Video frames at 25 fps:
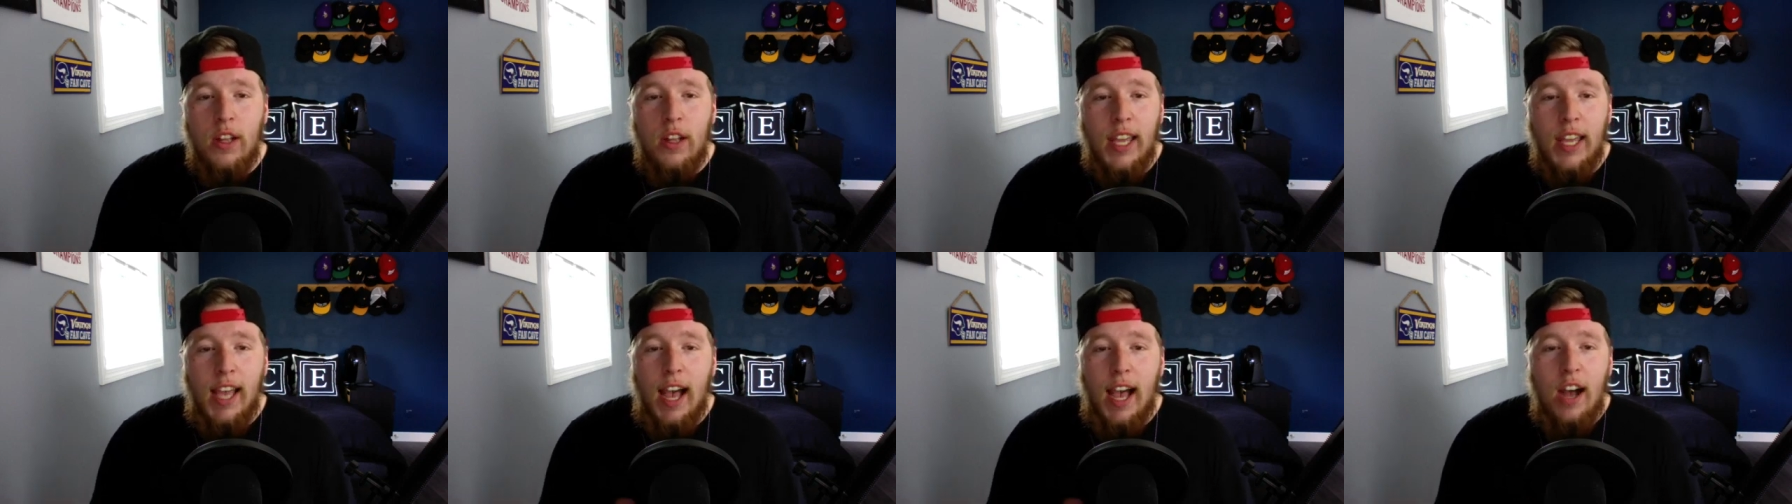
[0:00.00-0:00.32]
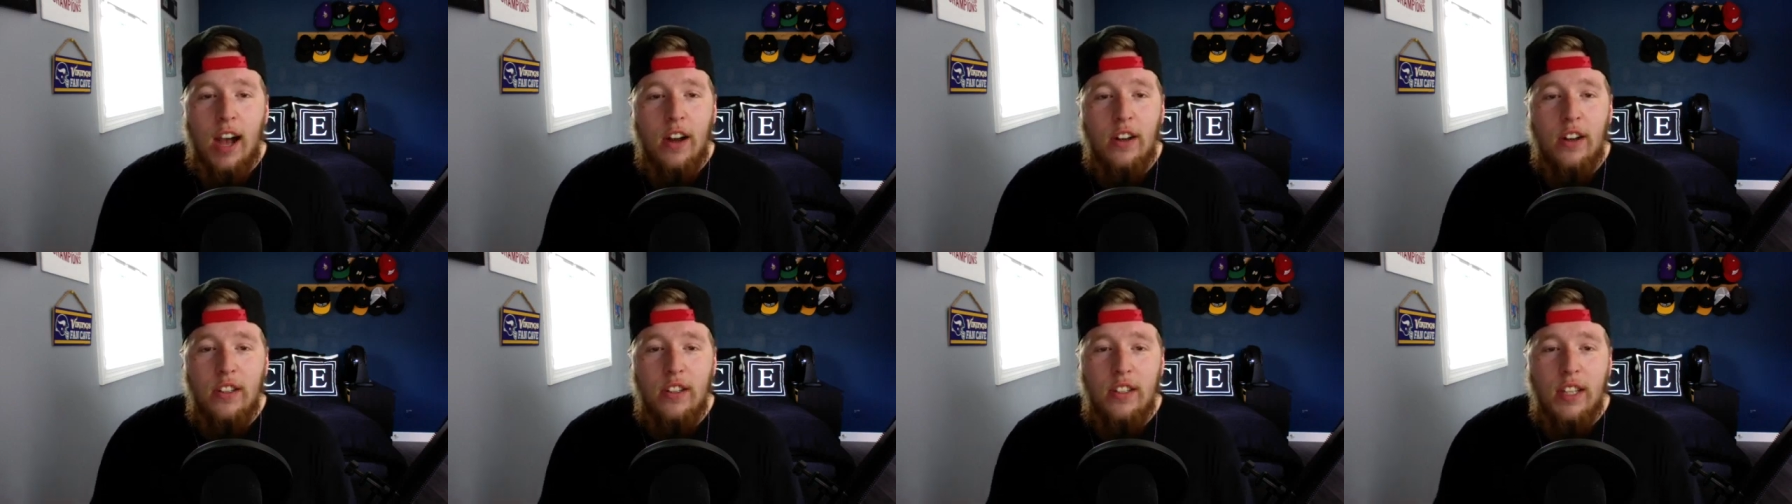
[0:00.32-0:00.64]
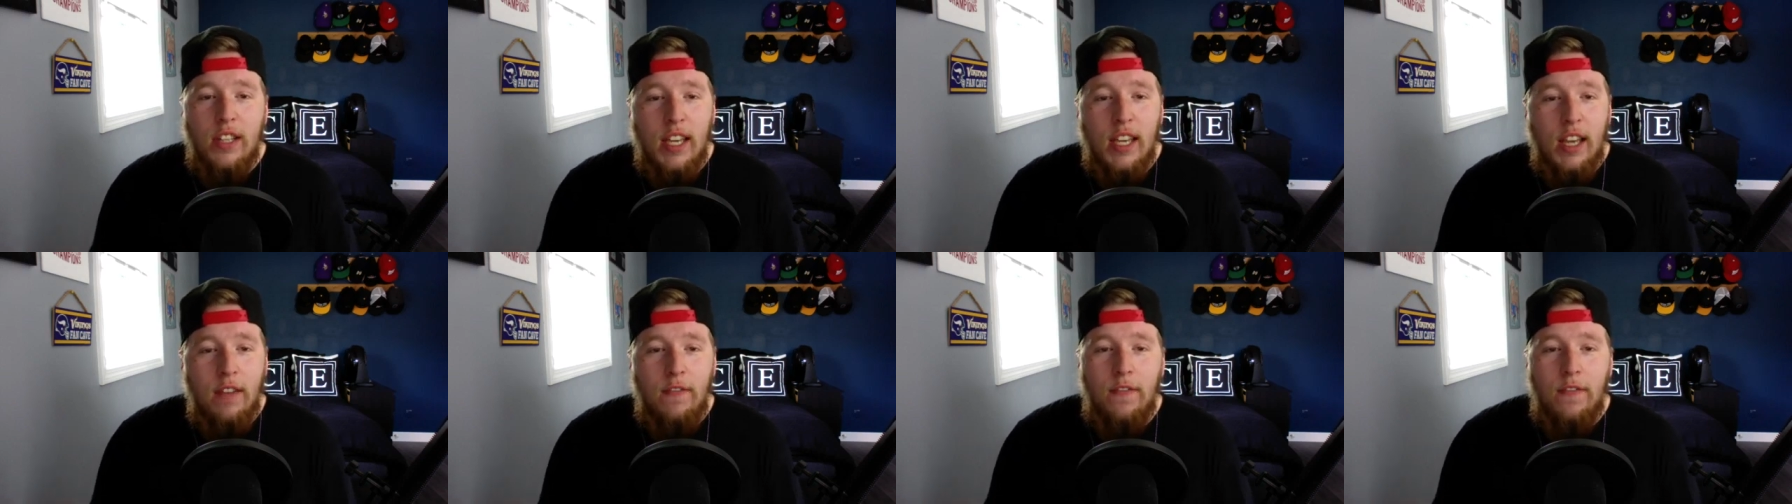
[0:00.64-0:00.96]
Like how does
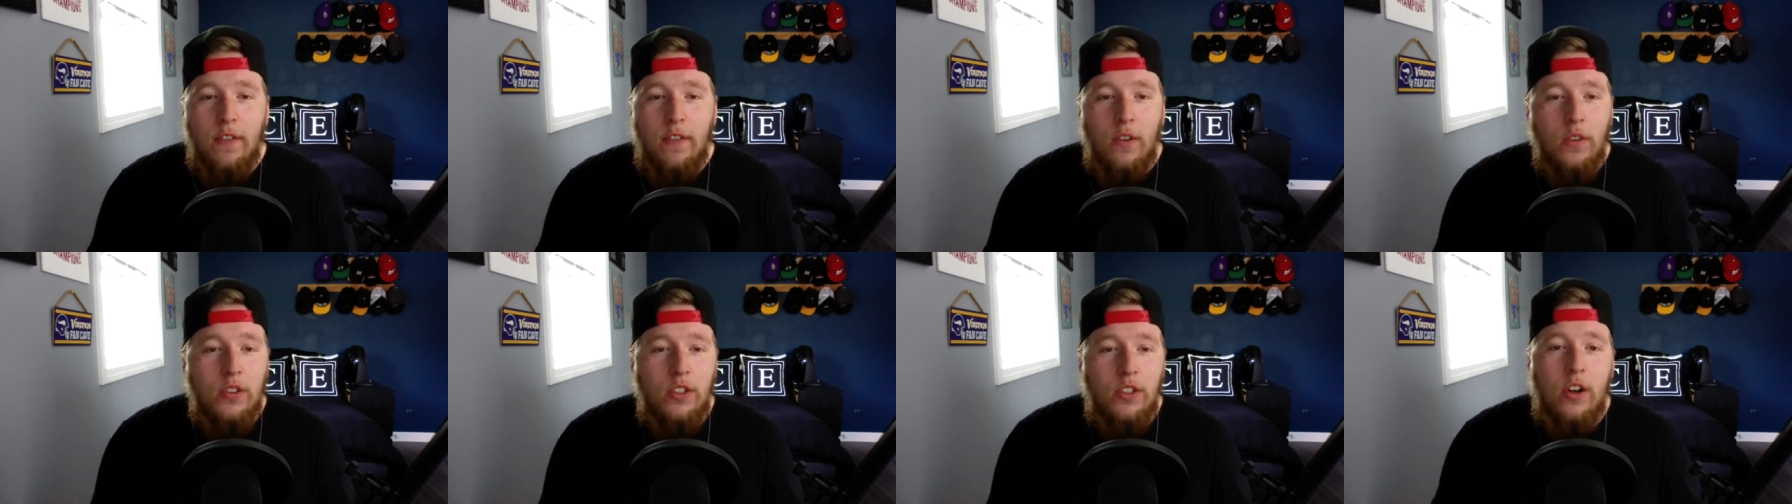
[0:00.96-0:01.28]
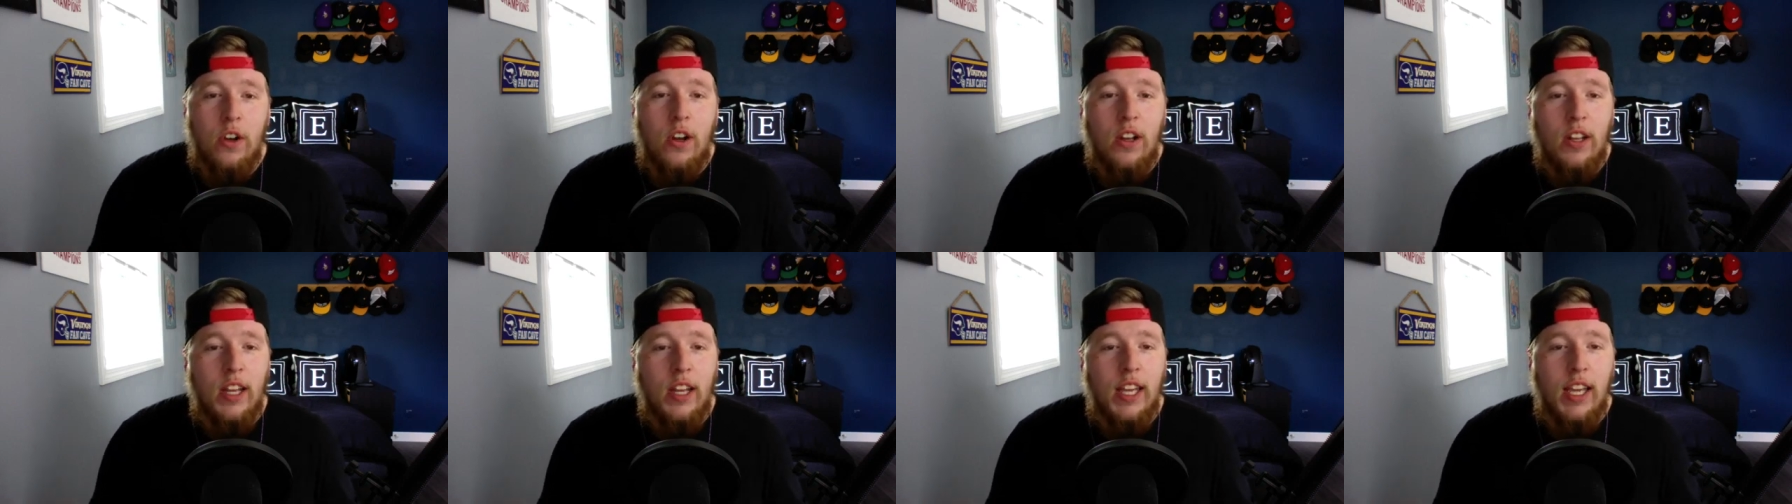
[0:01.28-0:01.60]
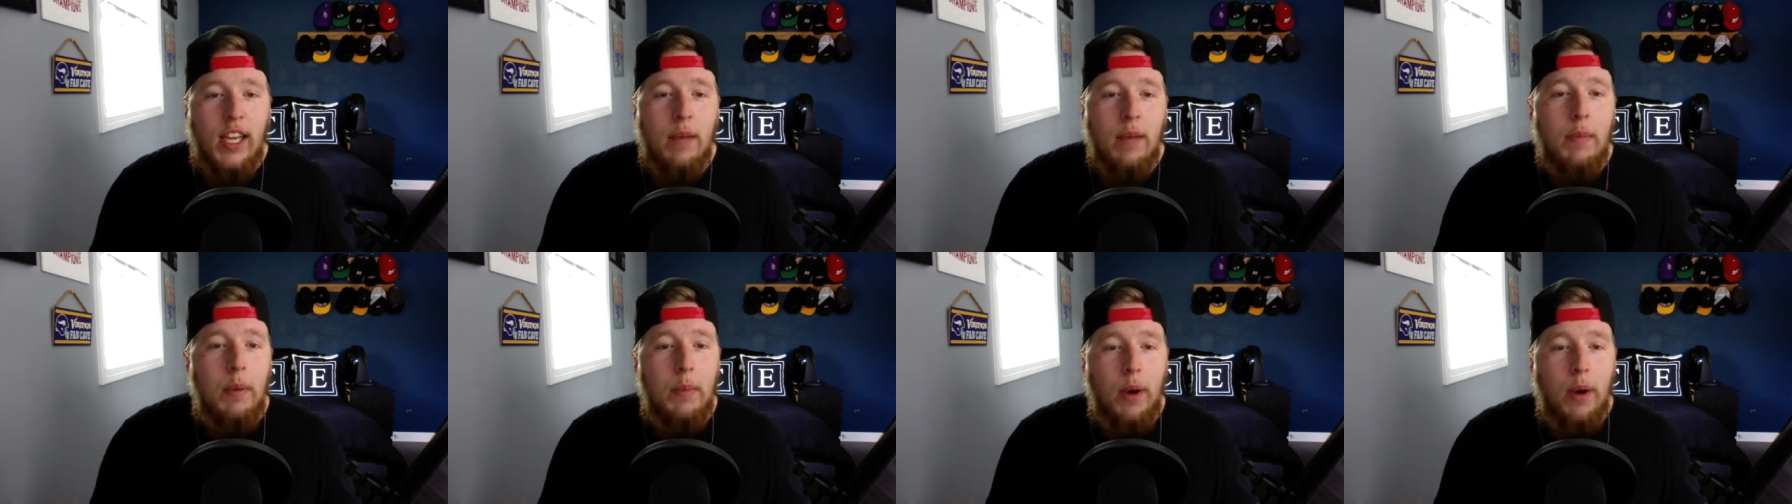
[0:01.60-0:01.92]
like a full song like
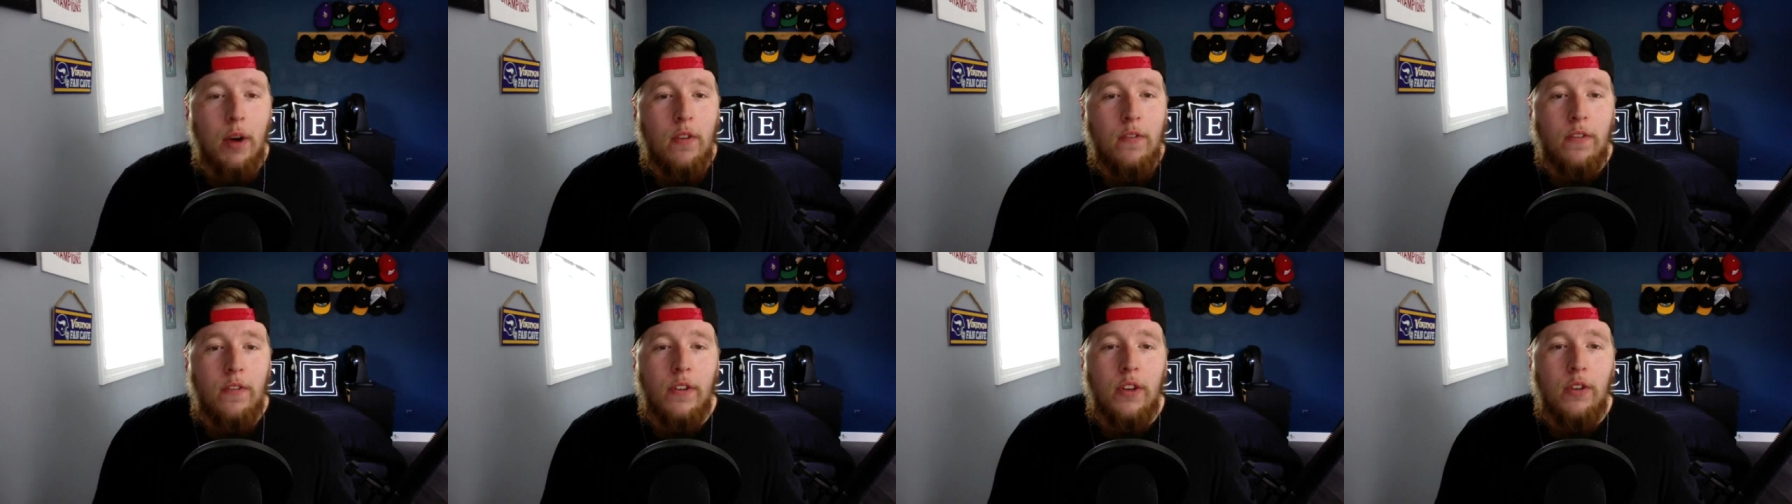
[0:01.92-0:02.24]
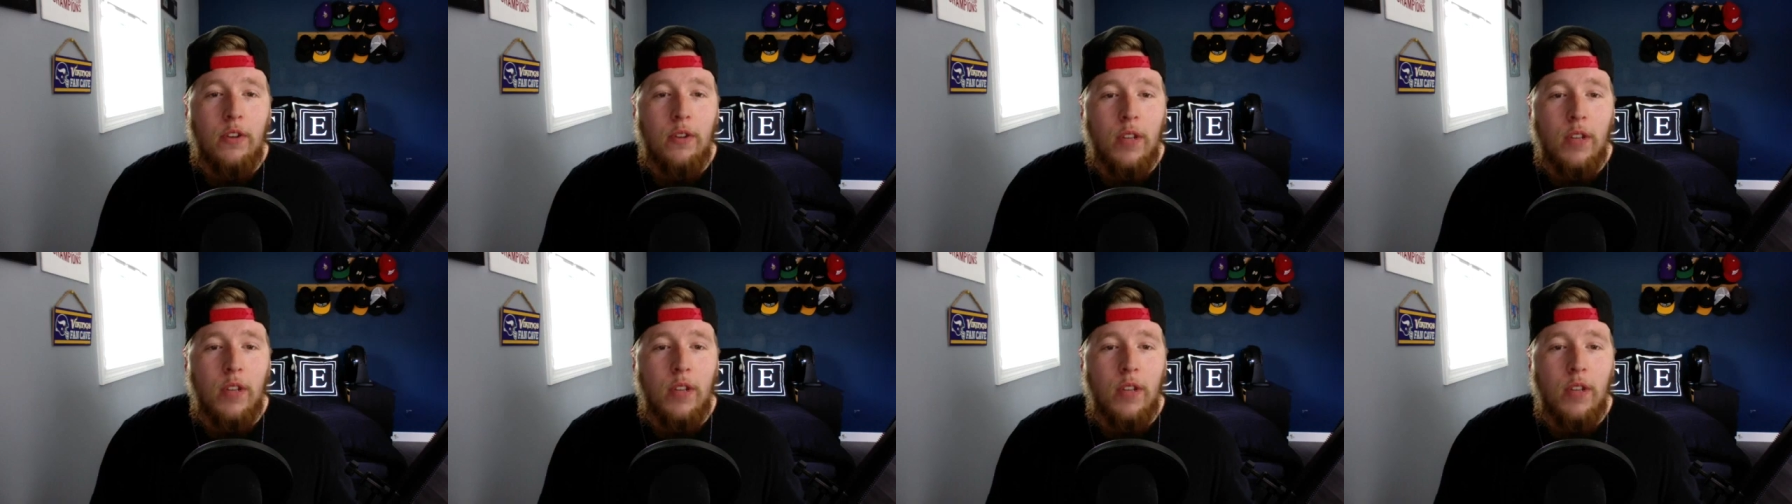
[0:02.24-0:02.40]
come about for you?